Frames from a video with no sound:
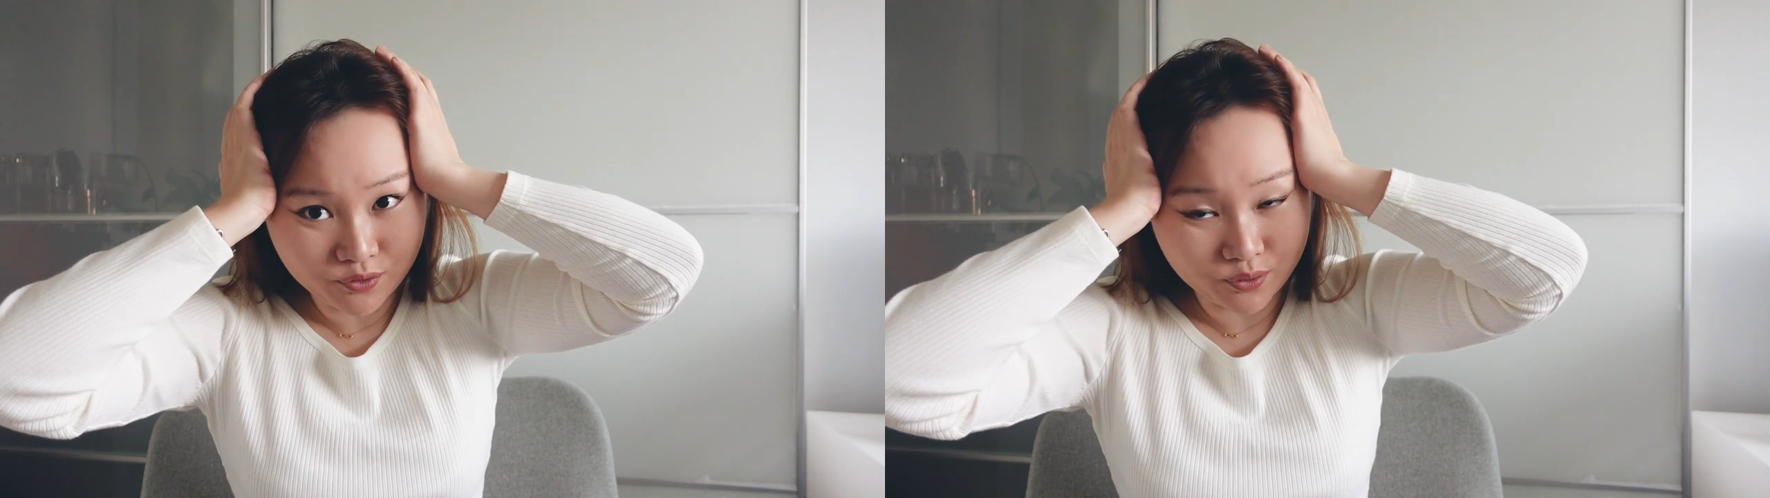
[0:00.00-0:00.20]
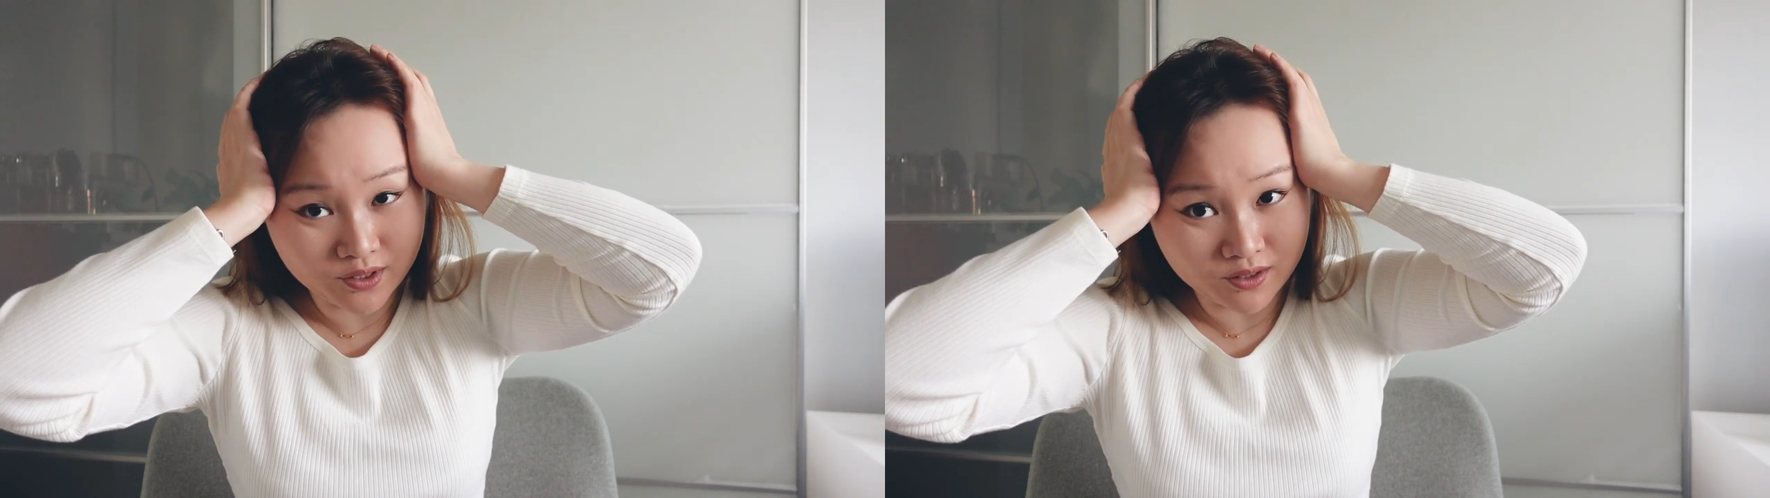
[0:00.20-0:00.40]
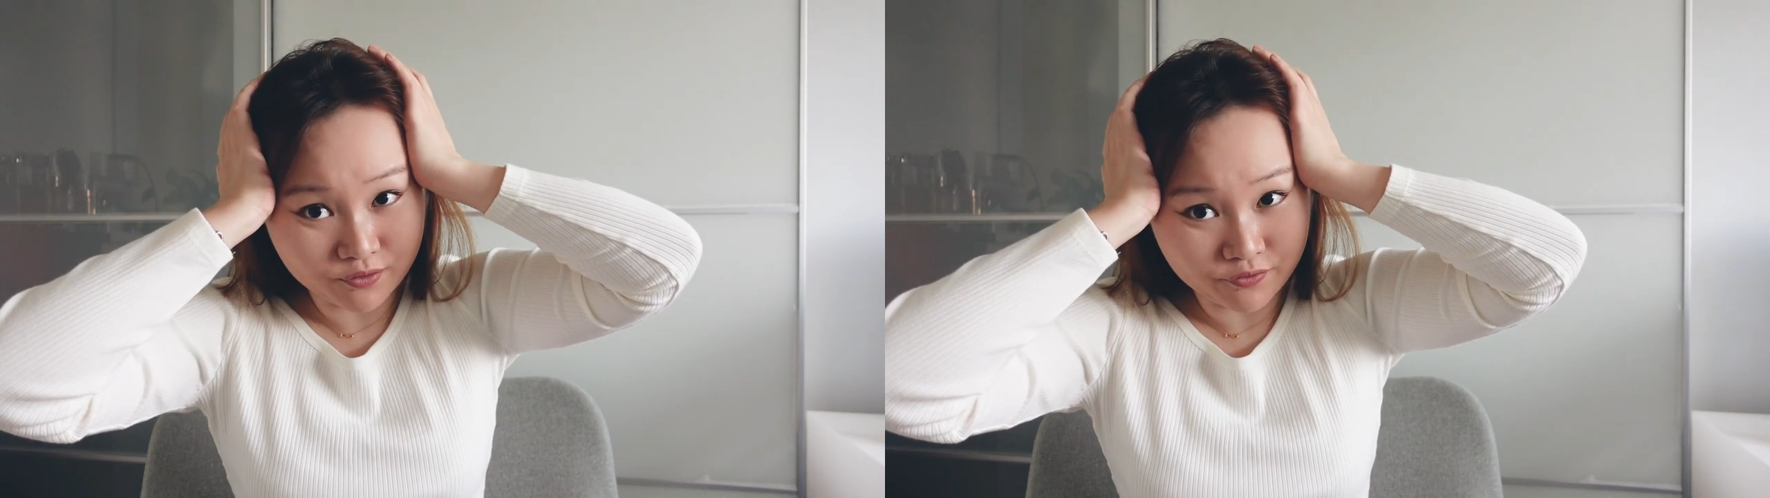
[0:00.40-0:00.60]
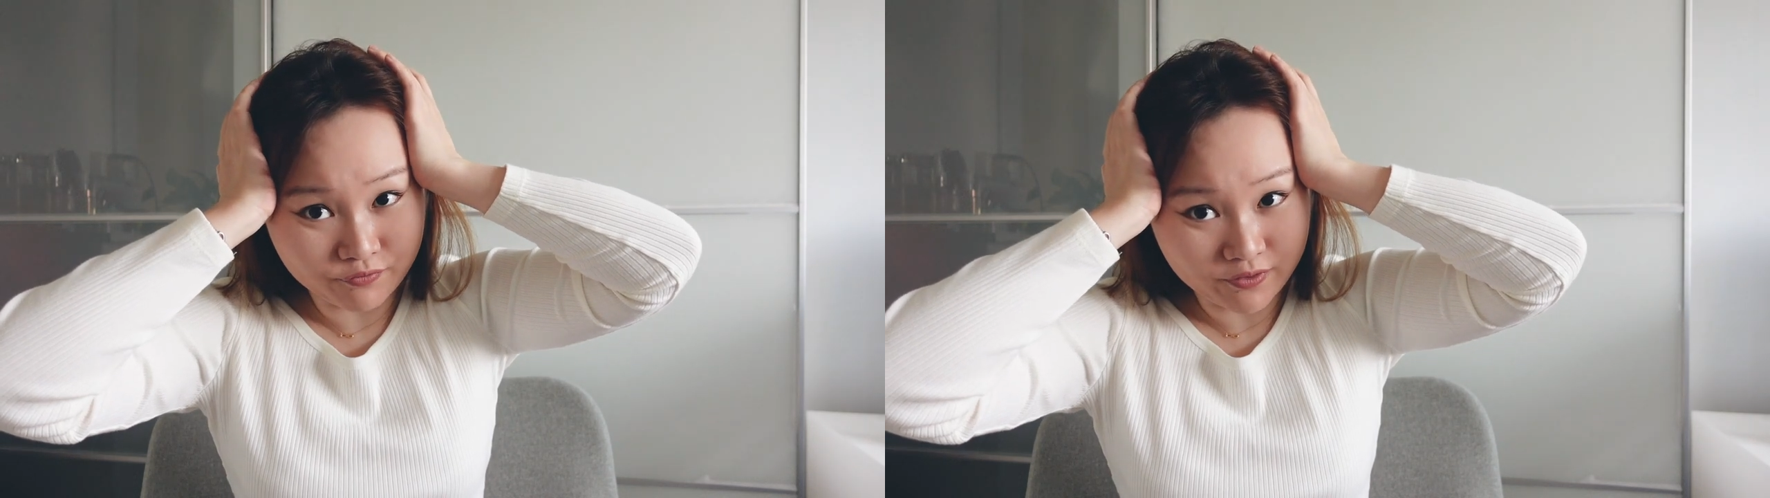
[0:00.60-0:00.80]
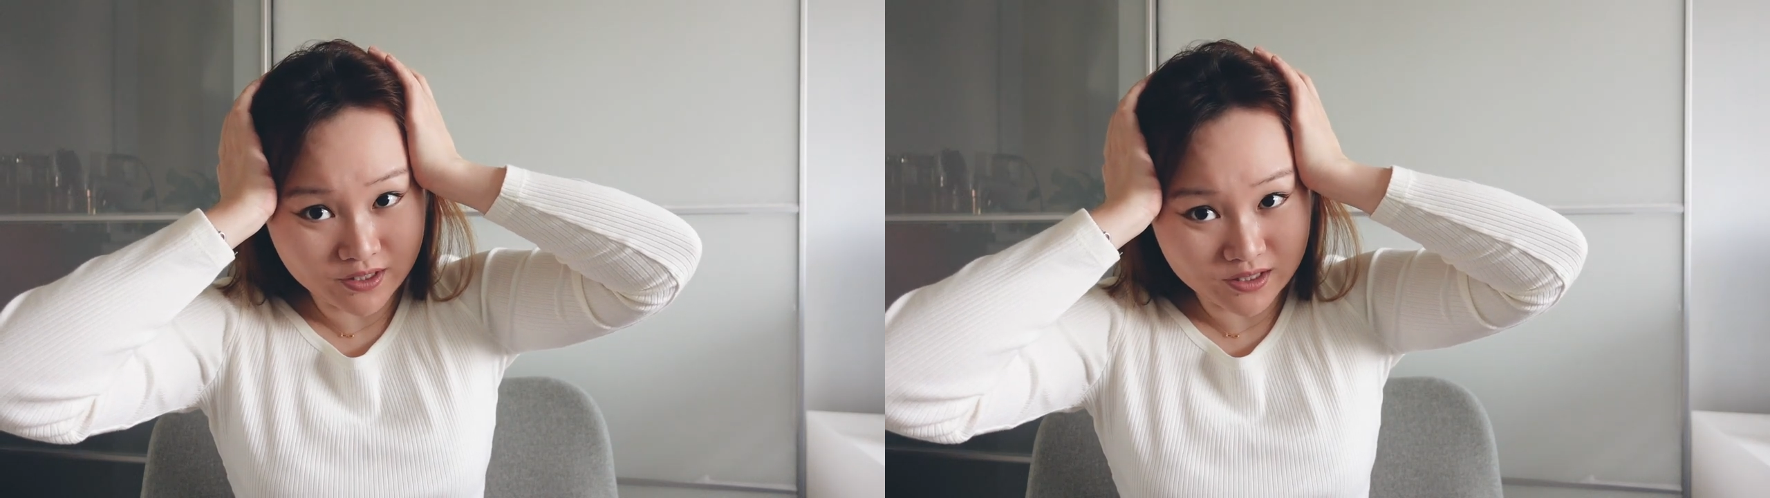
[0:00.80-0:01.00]
doing a
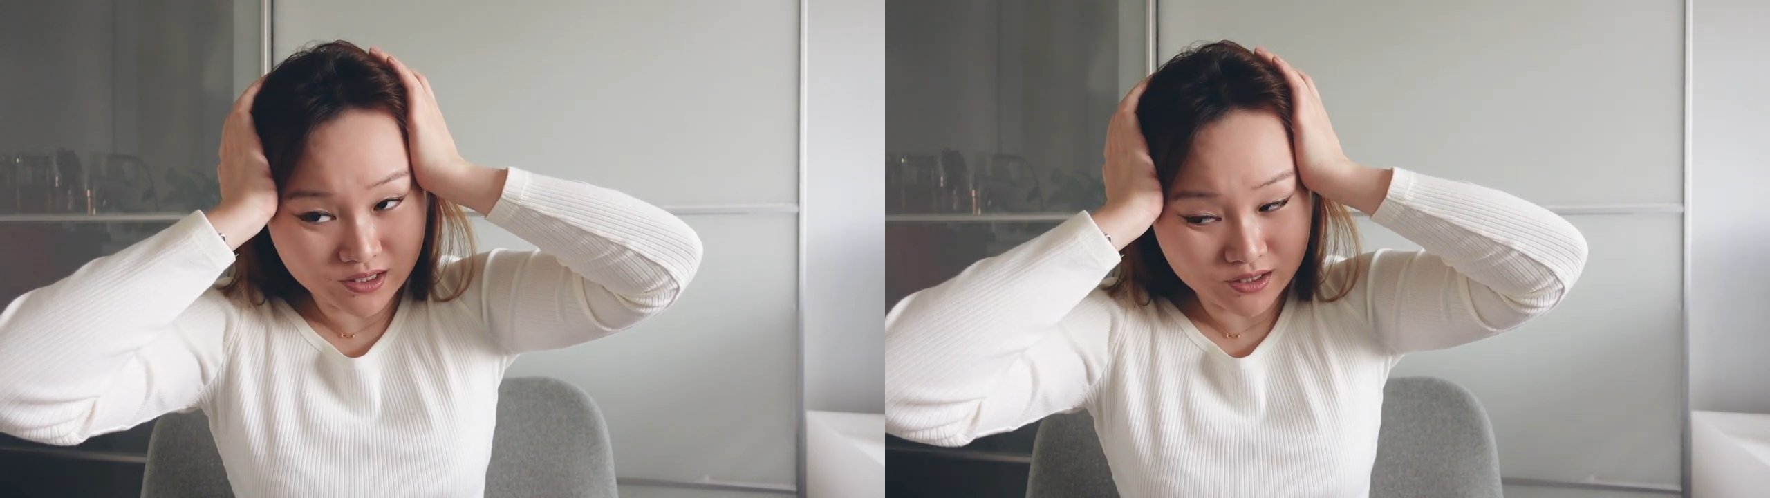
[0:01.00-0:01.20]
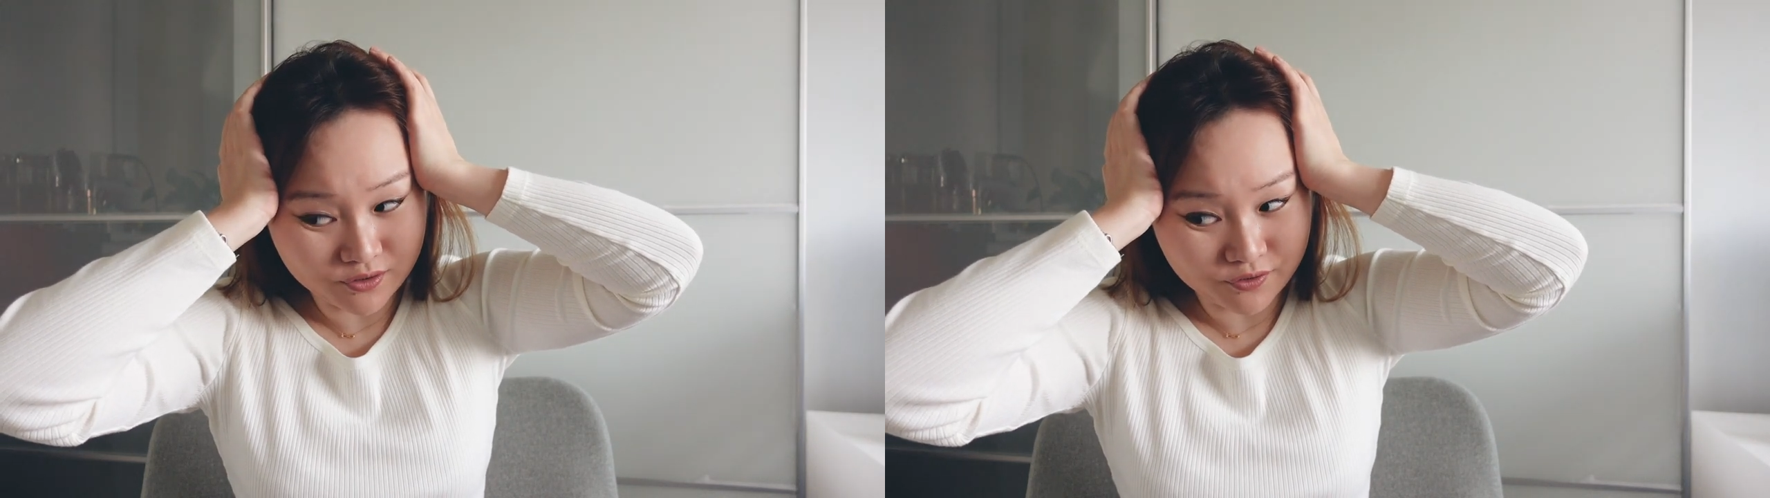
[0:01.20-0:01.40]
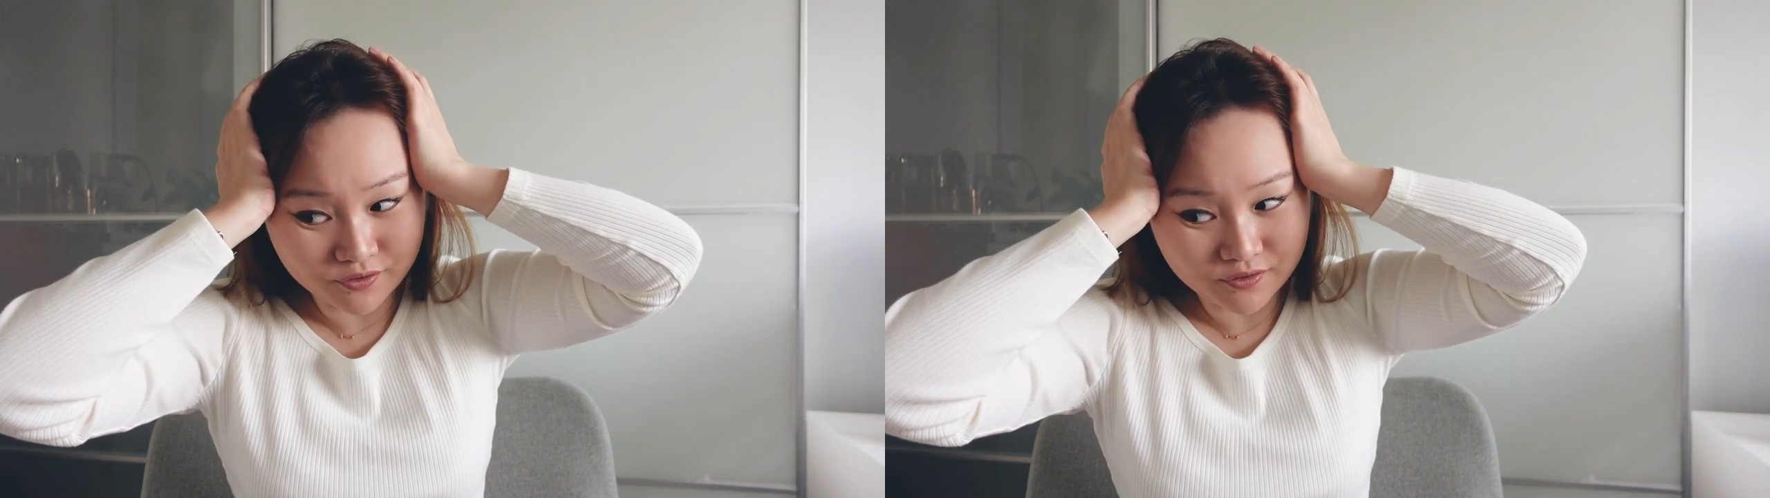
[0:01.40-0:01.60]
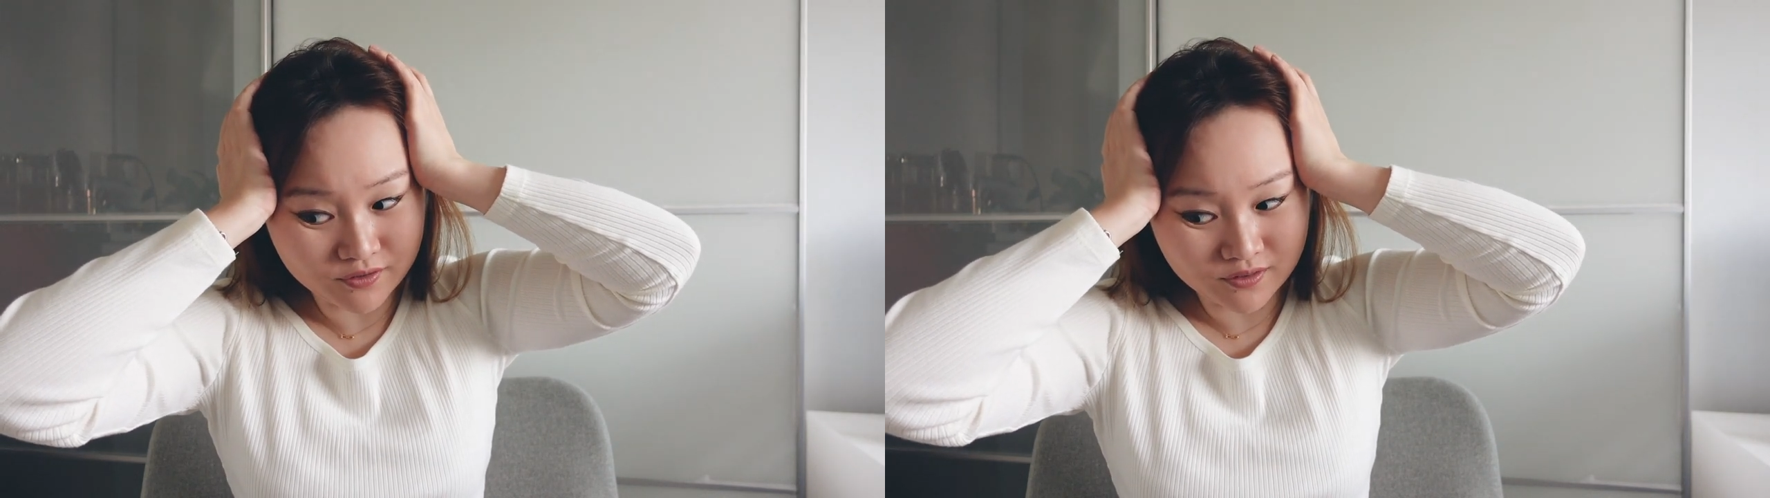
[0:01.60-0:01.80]
facelift.